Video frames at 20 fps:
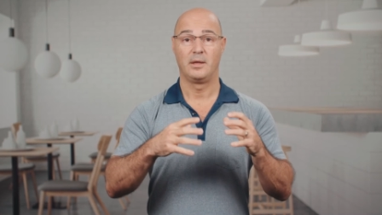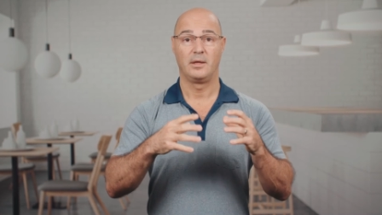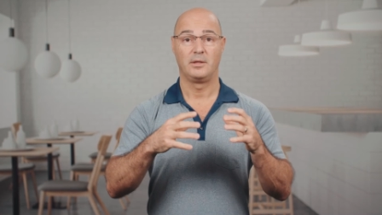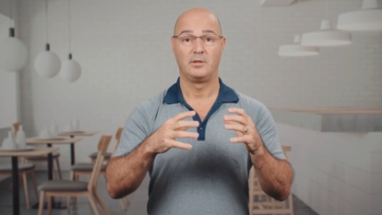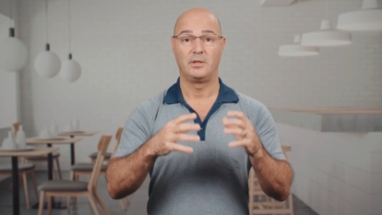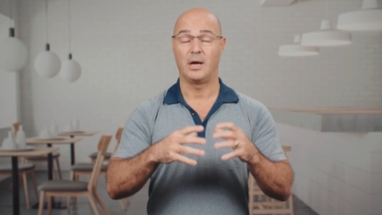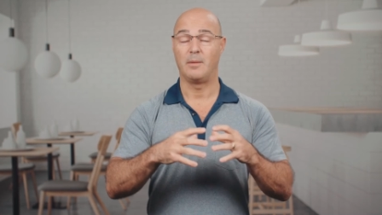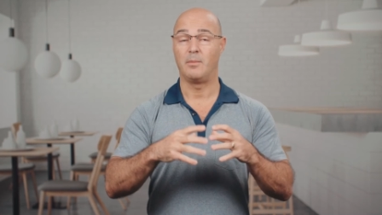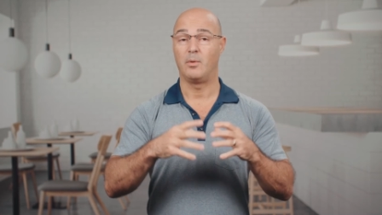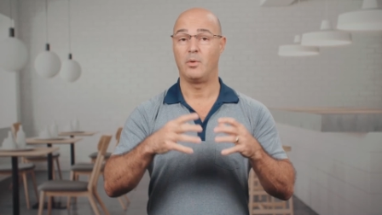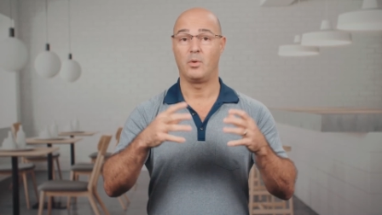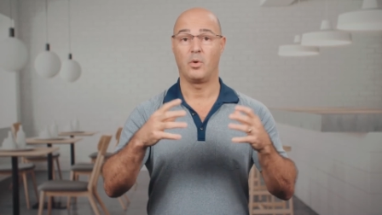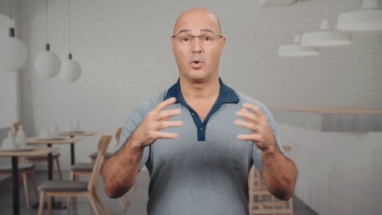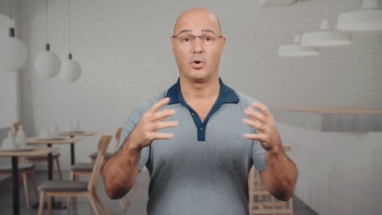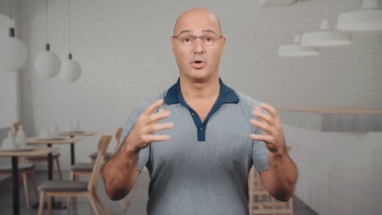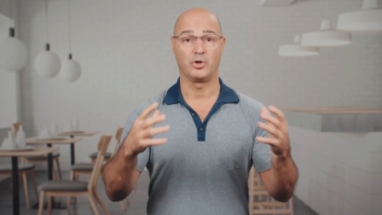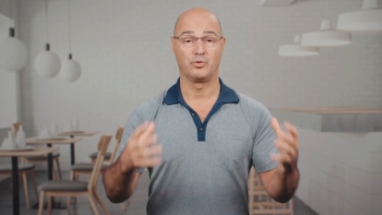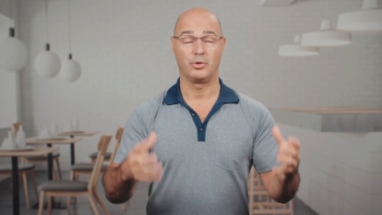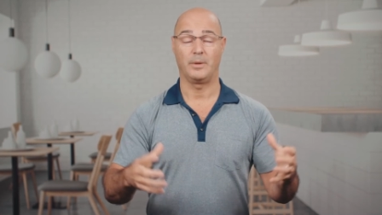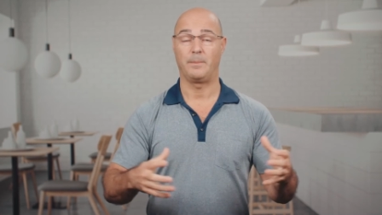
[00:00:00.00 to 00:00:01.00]
double
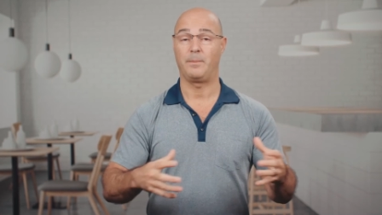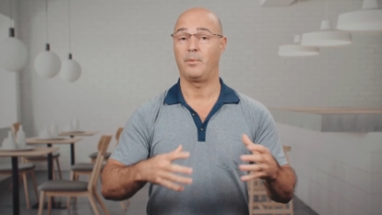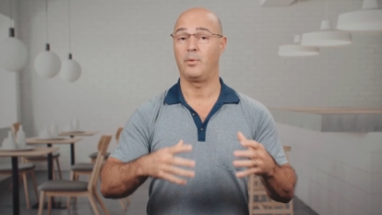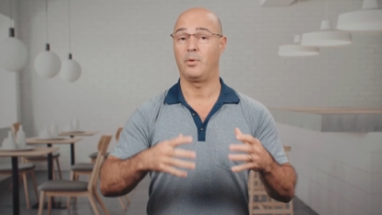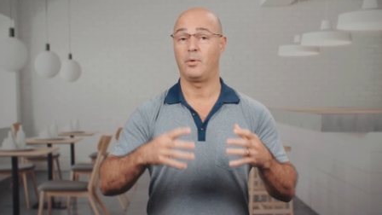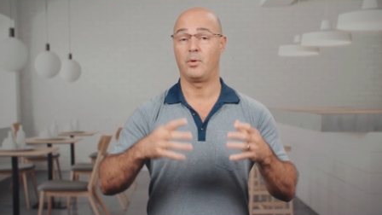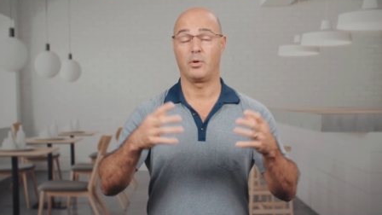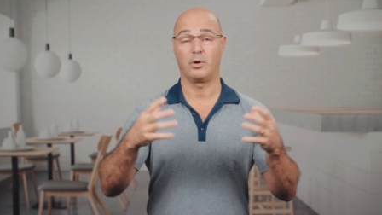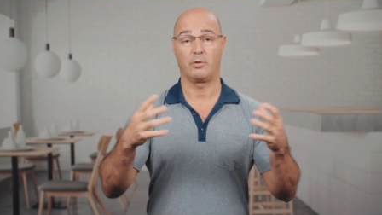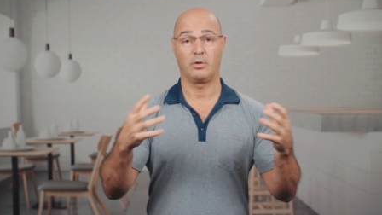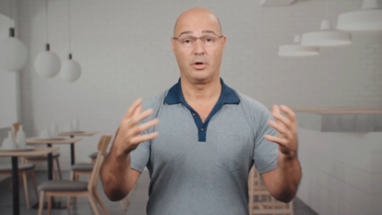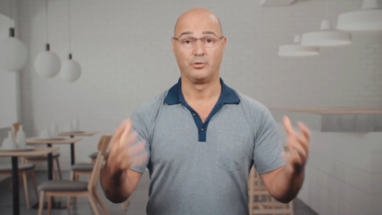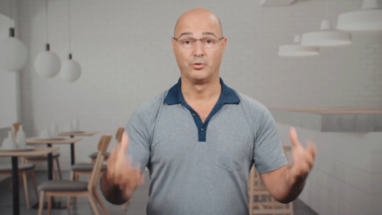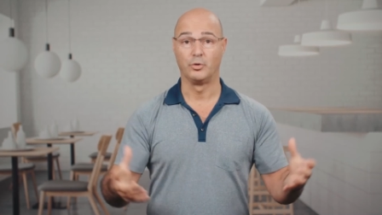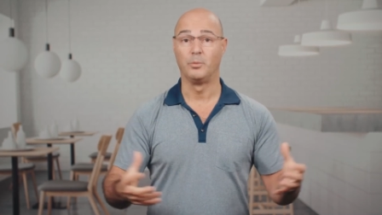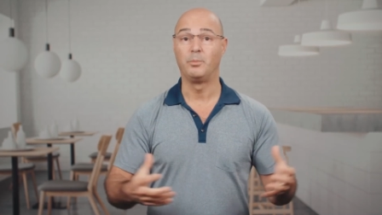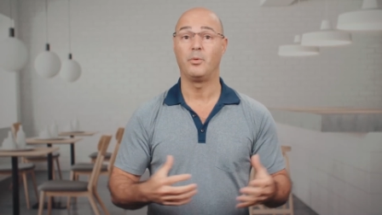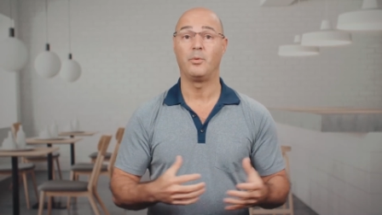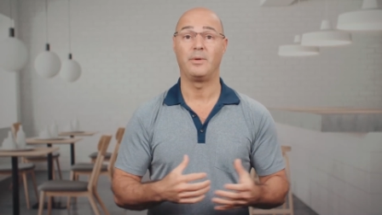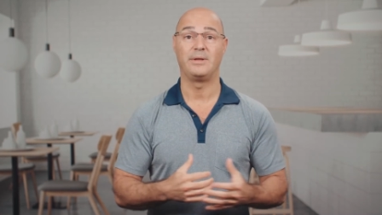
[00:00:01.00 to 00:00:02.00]
or triple or
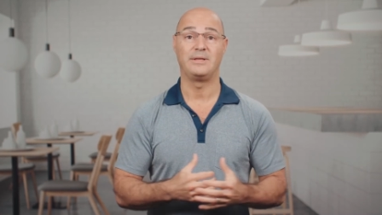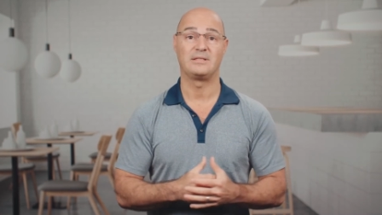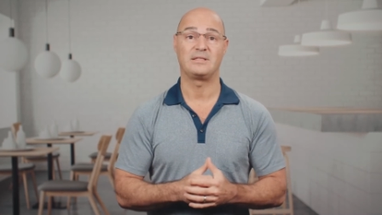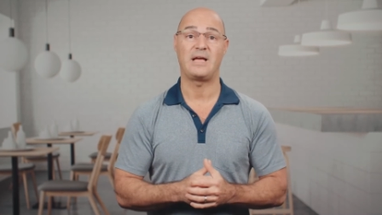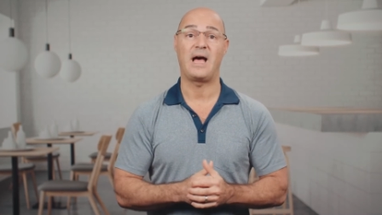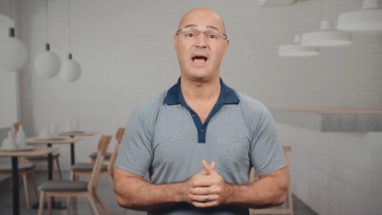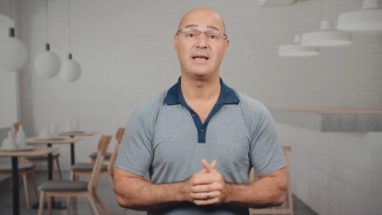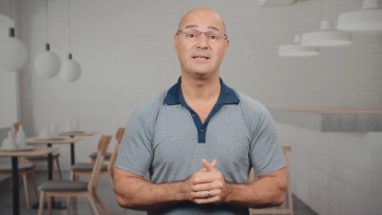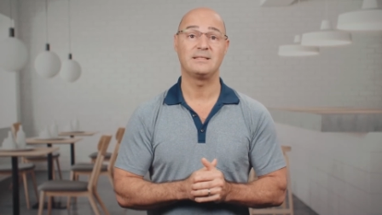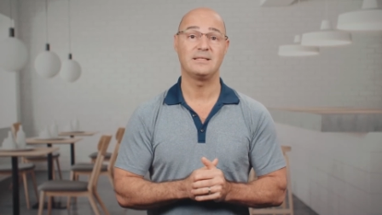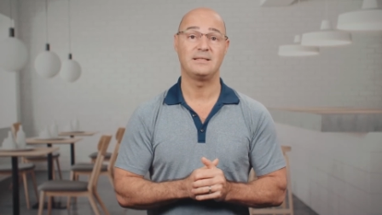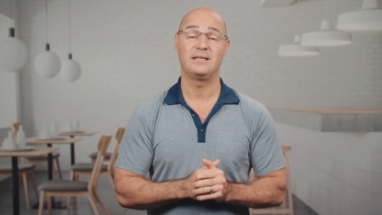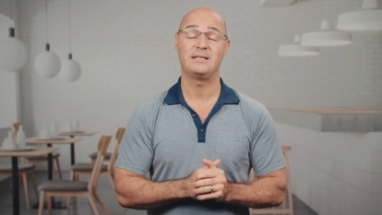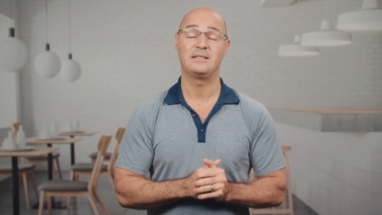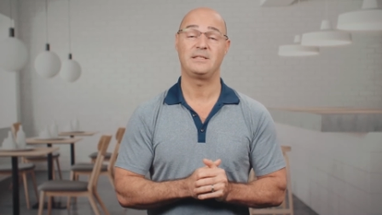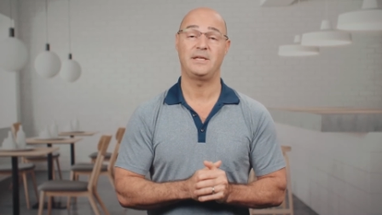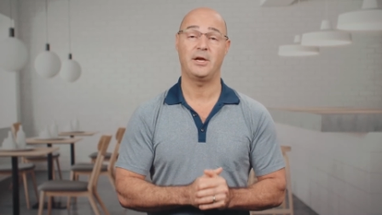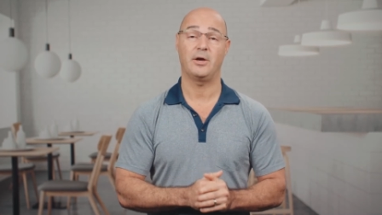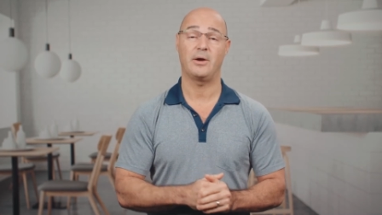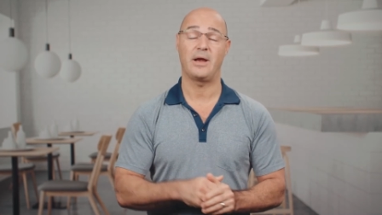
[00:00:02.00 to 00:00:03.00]
quadruple in size in
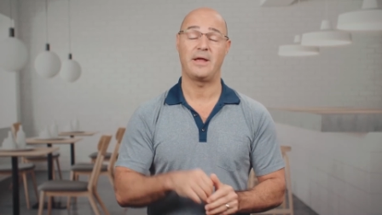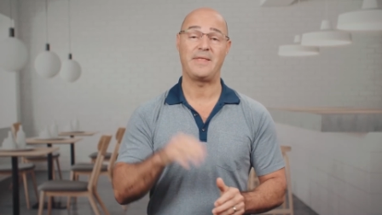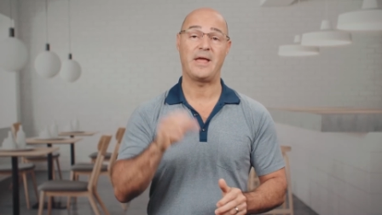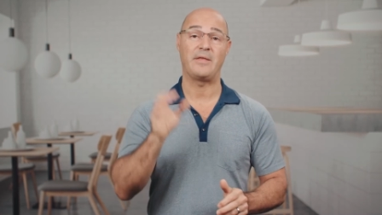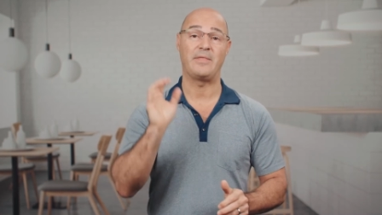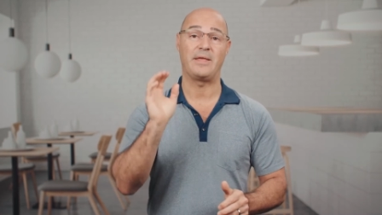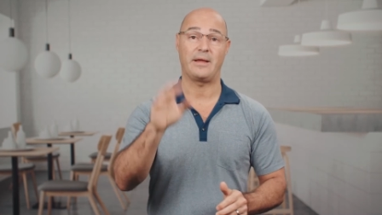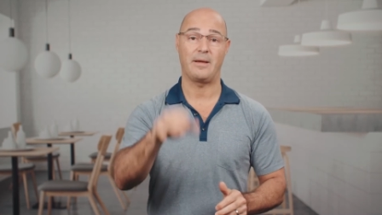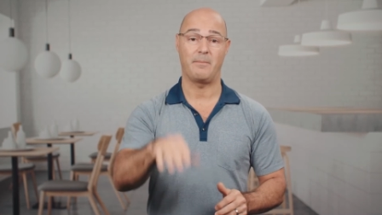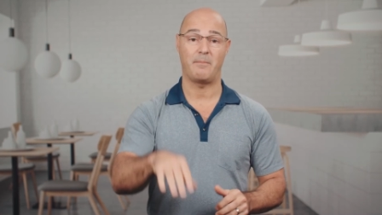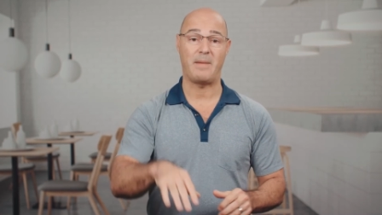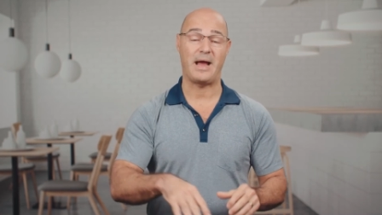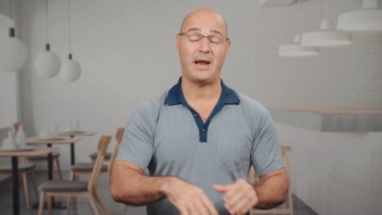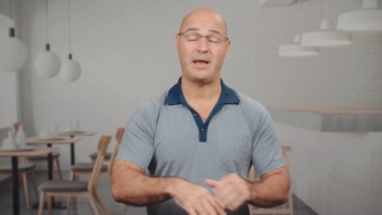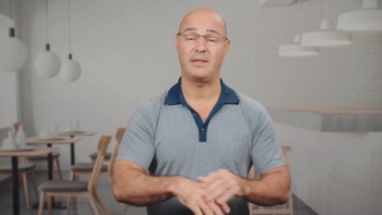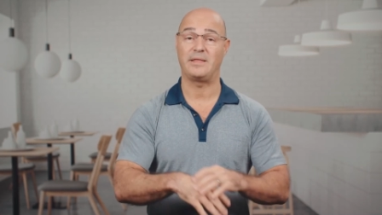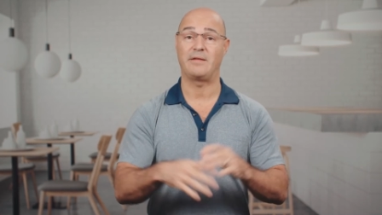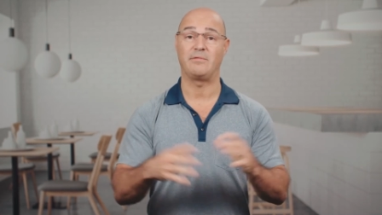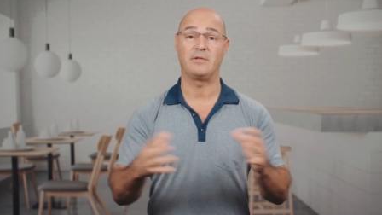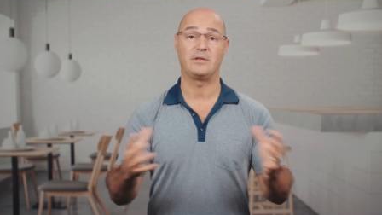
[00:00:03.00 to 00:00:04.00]
this year, and now they come back
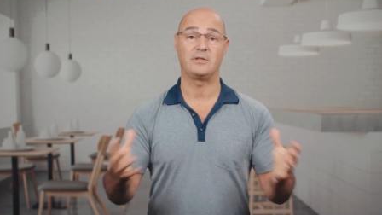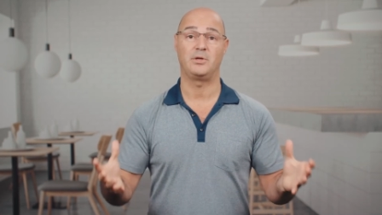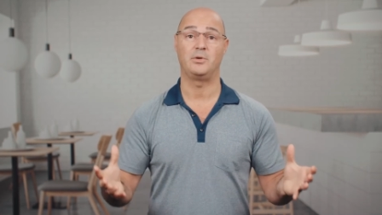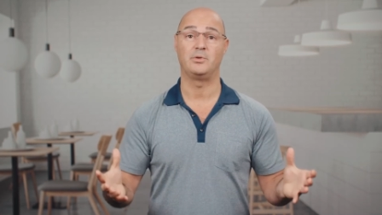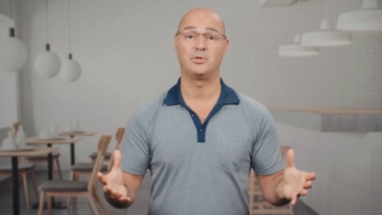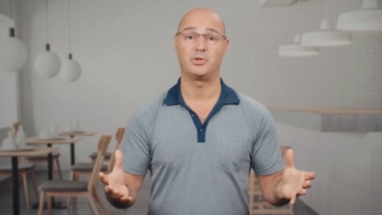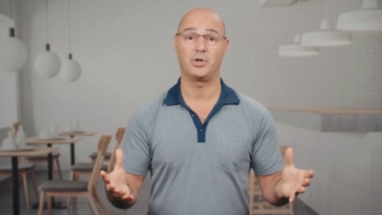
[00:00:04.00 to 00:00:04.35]
and they have this huge